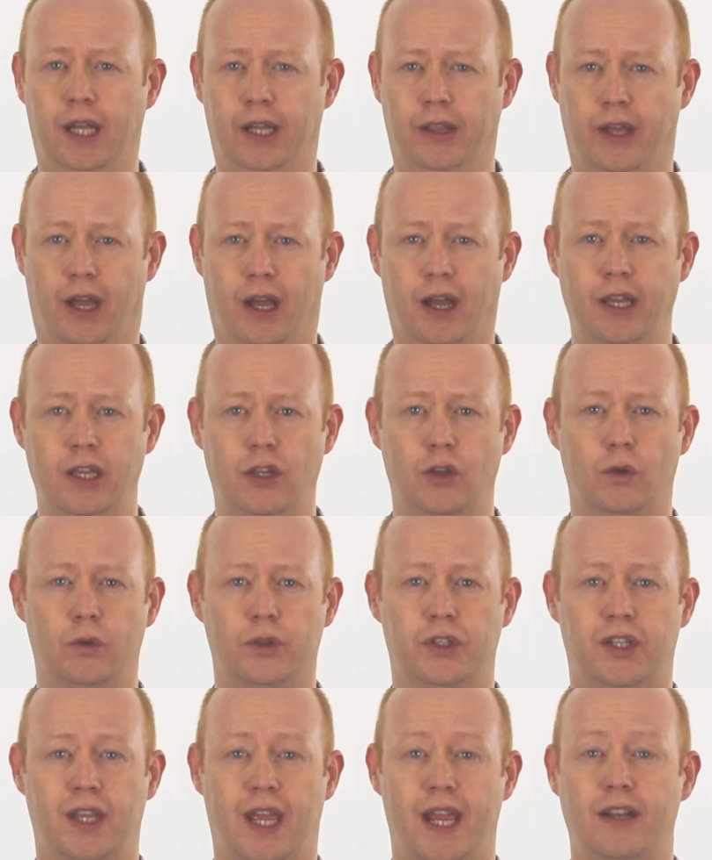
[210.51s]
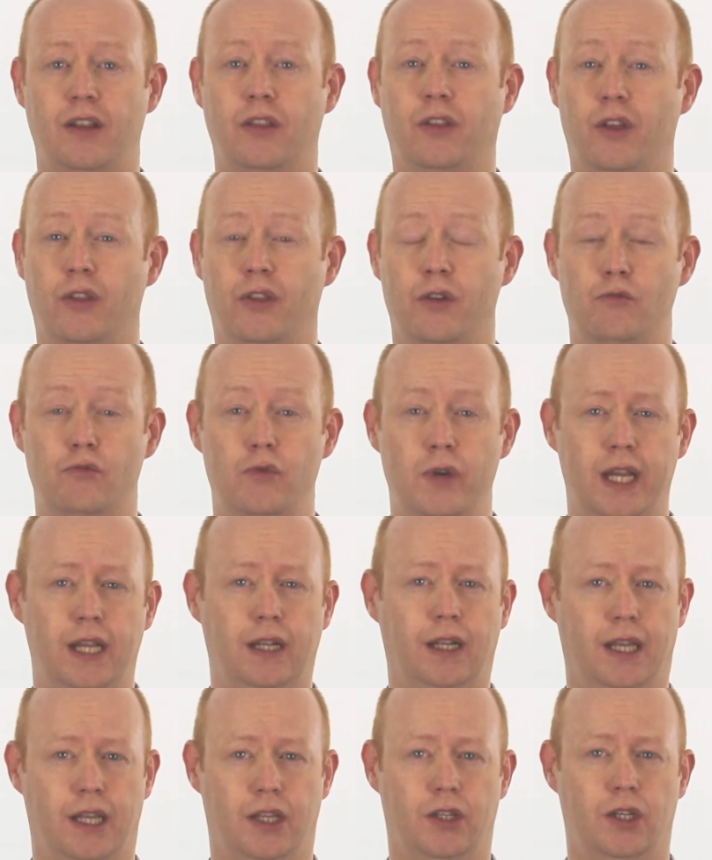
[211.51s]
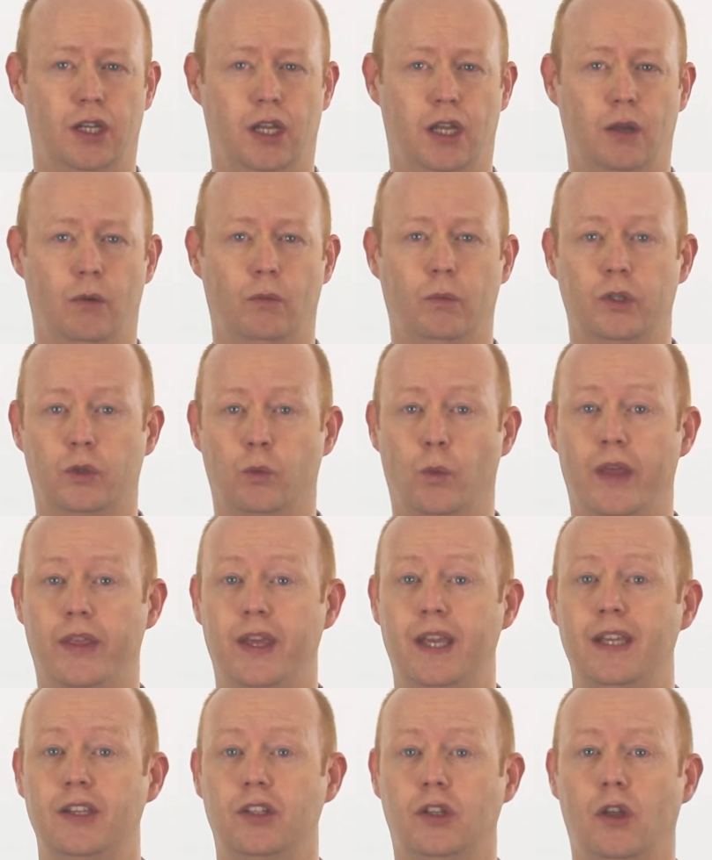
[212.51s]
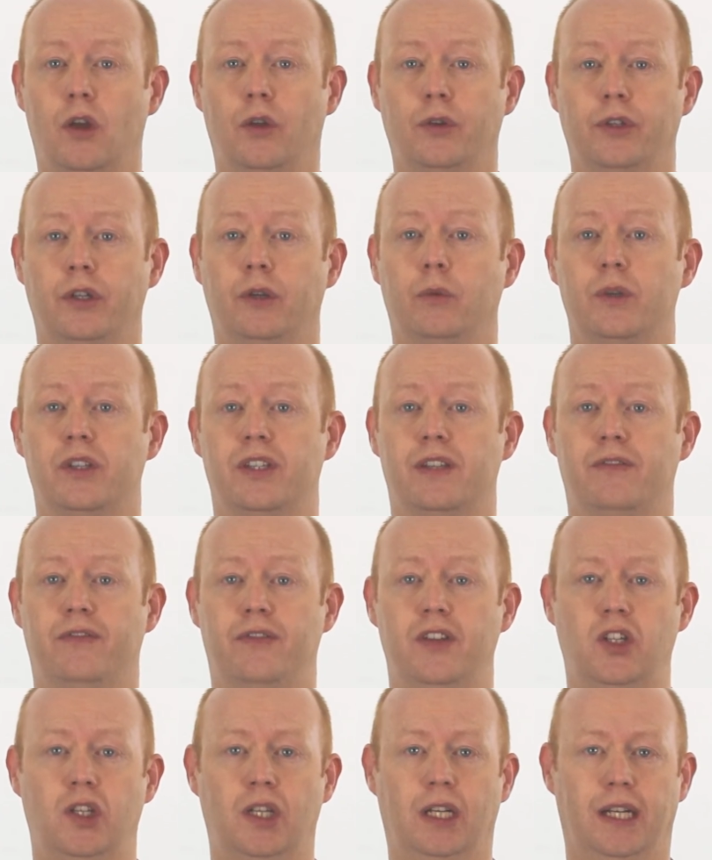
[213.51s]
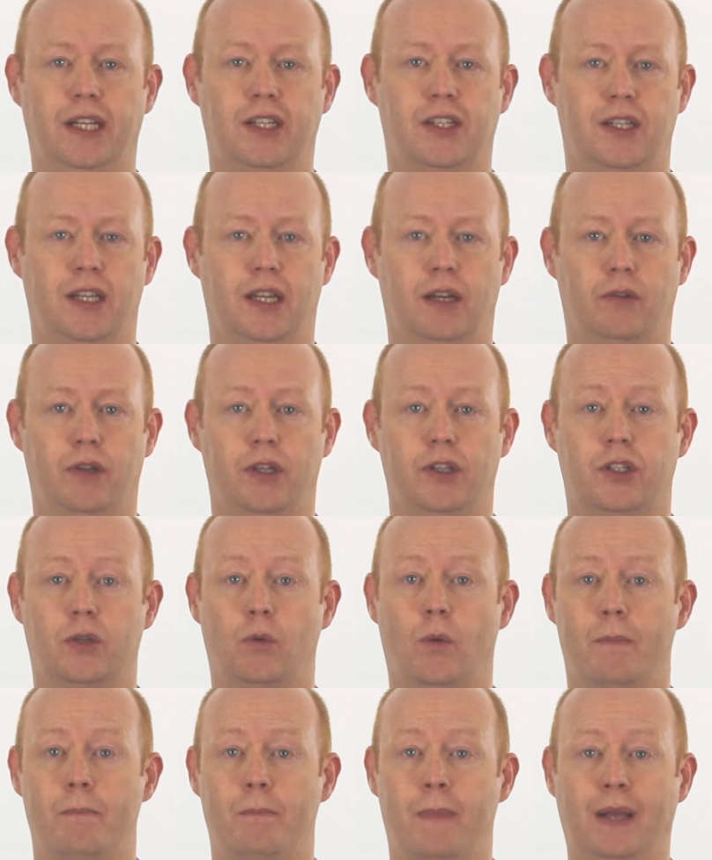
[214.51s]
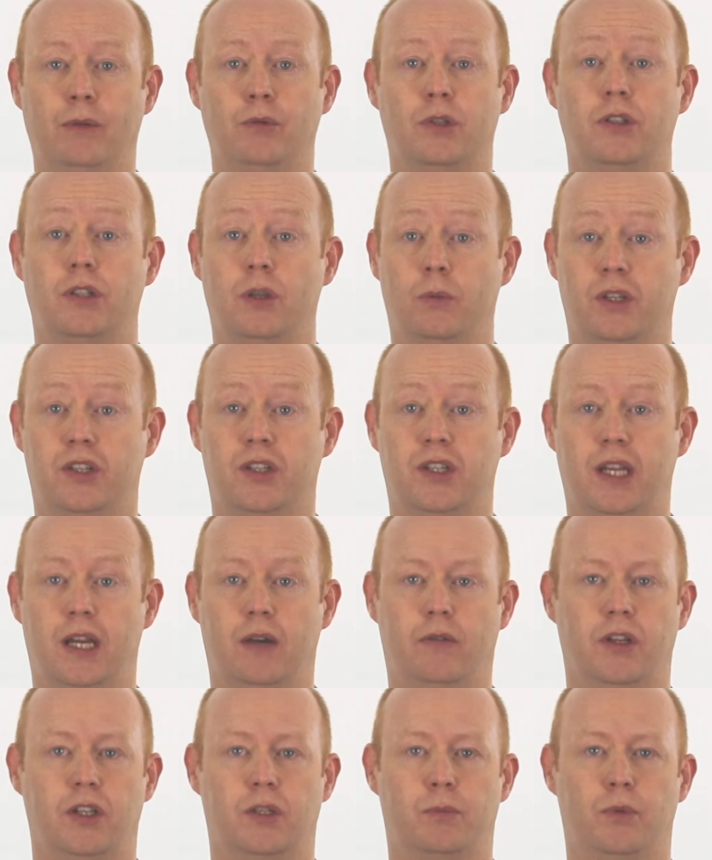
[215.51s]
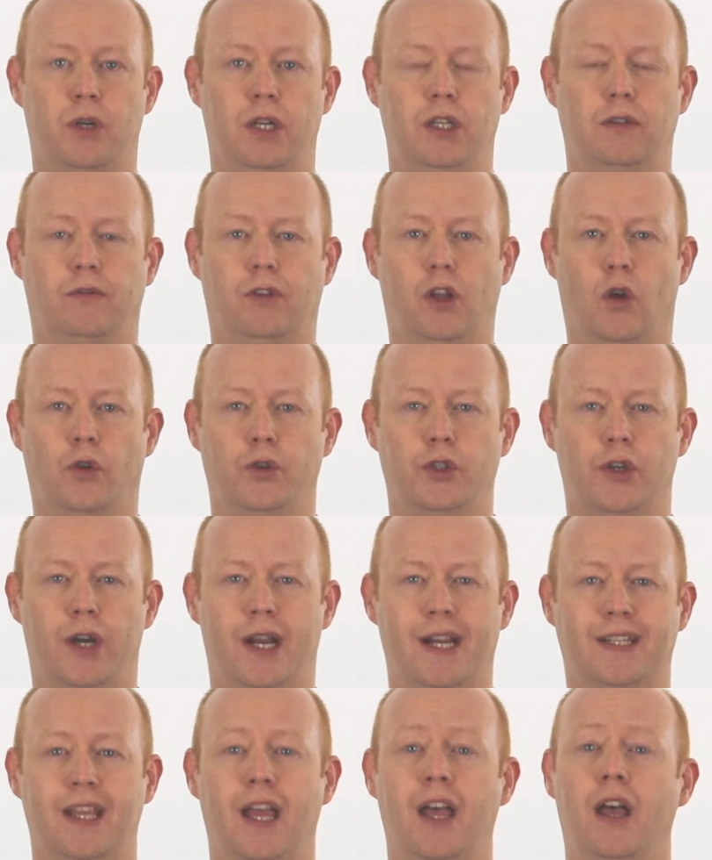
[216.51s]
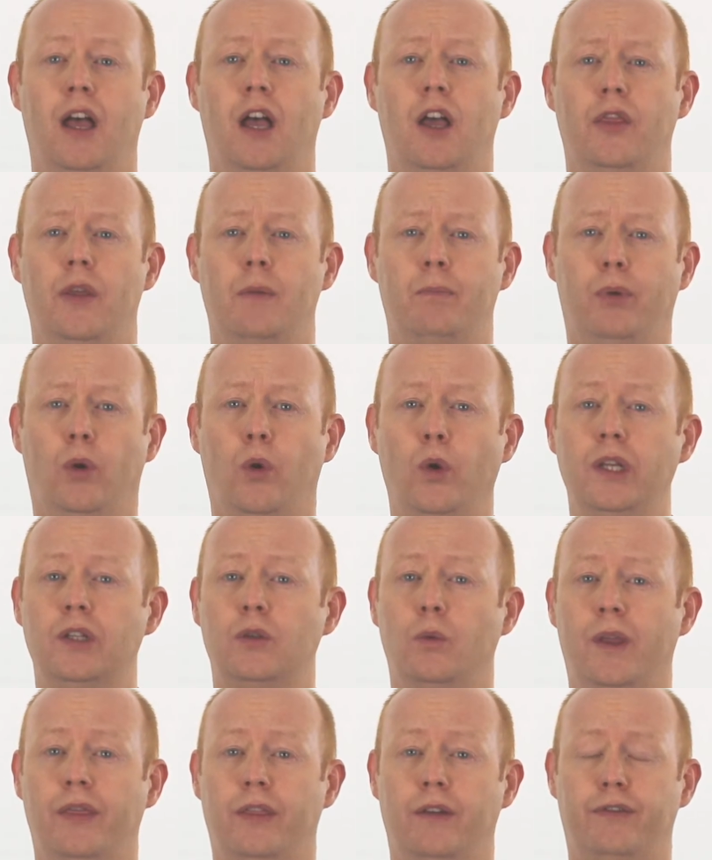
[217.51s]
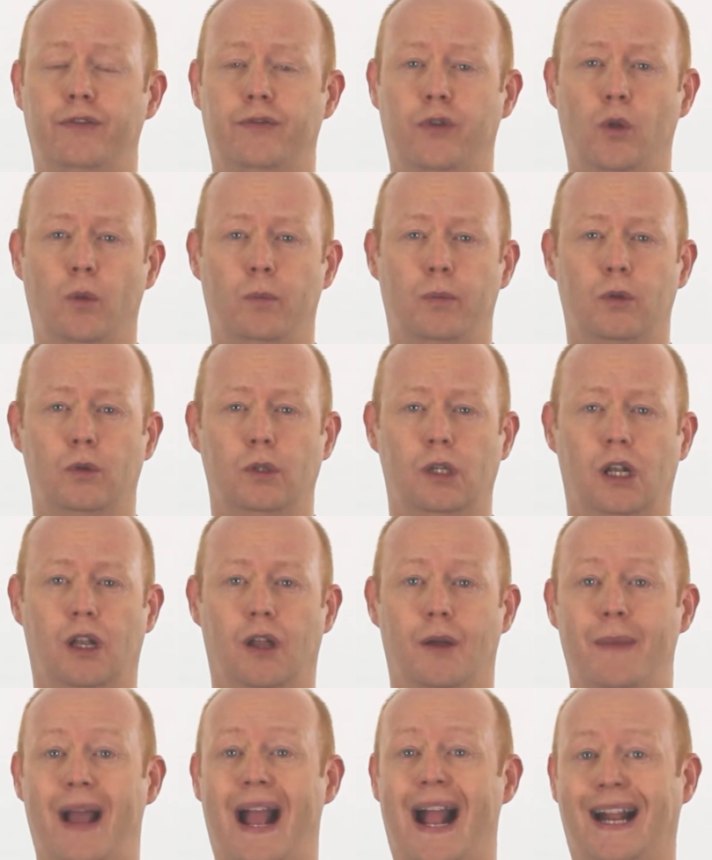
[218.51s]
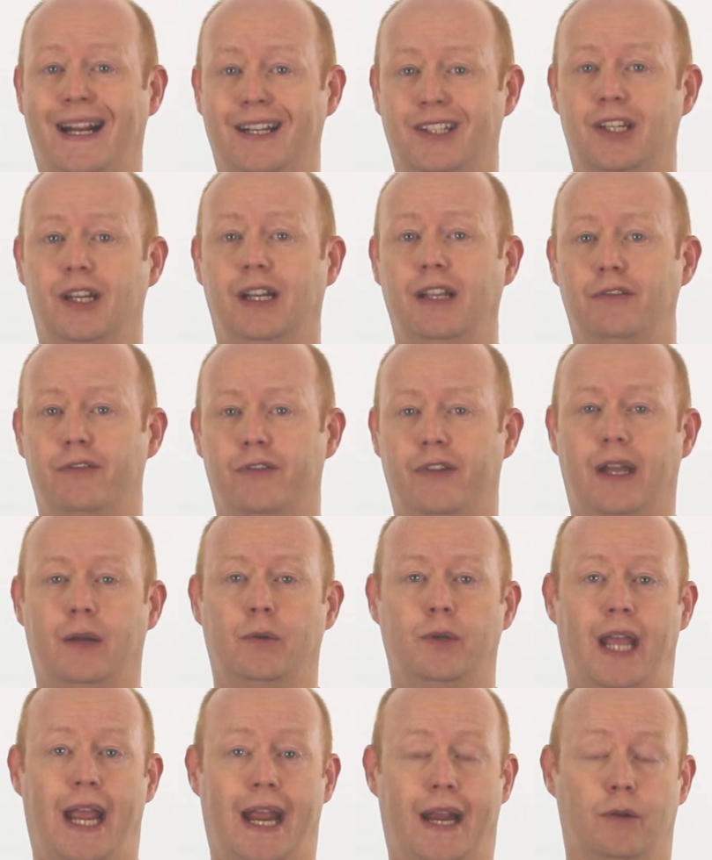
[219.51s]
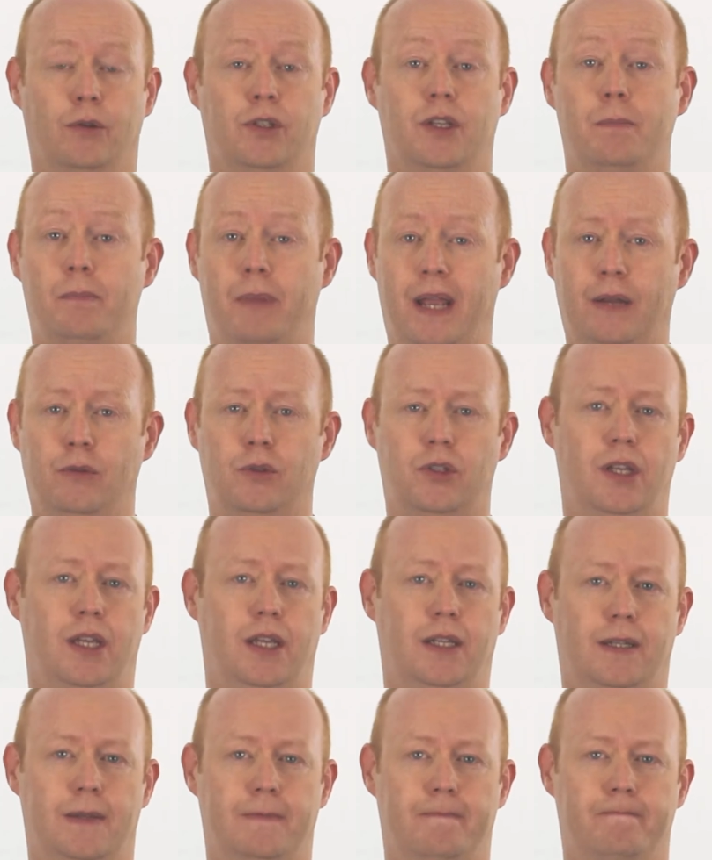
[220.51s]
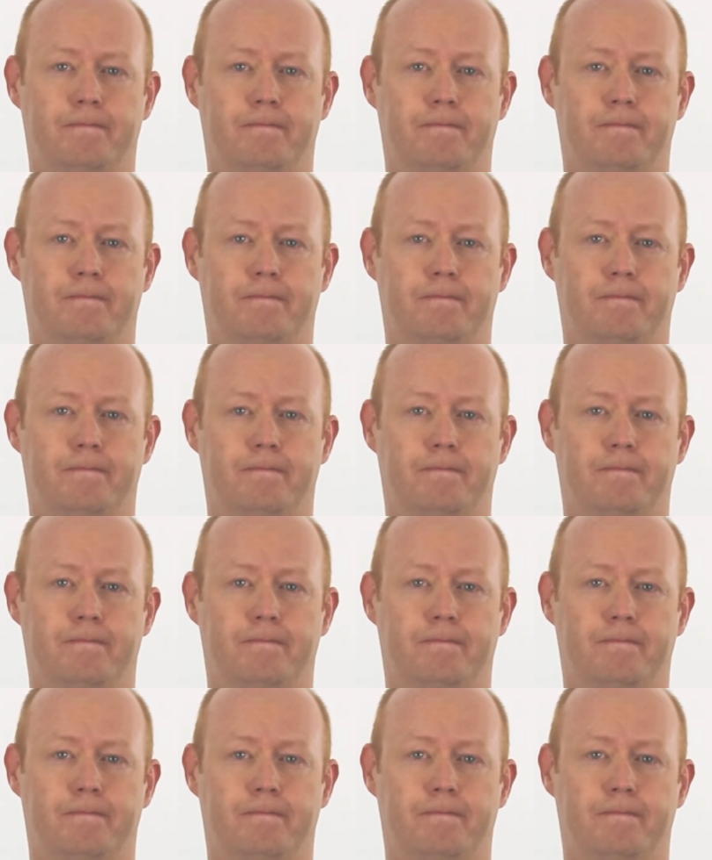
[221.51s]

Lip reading: The High Court said that the real issue was whether his conduct was sufficiently serious to amount to a serious breach of contract at the point when the football club actually found out about it.